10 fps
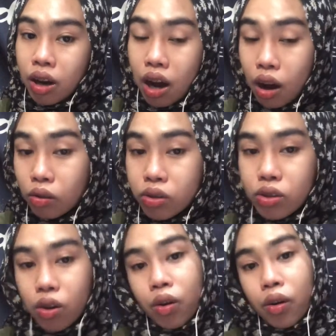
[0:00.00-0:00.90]
house,
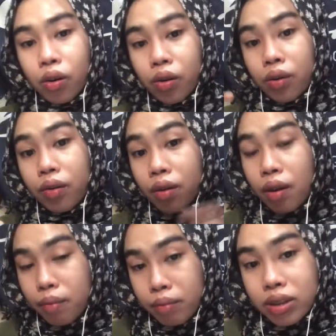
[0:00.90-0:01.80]
or
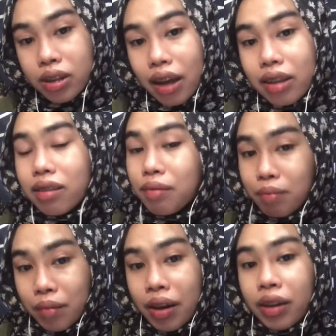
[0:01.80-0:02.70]
beside
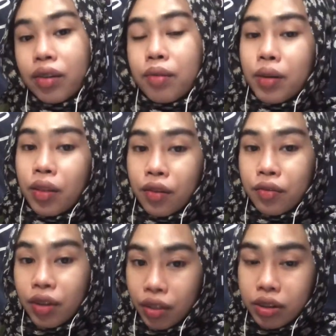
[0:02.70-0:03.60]
my grandmother
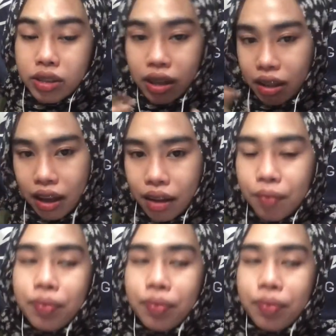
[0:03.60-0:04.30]
father's, like that.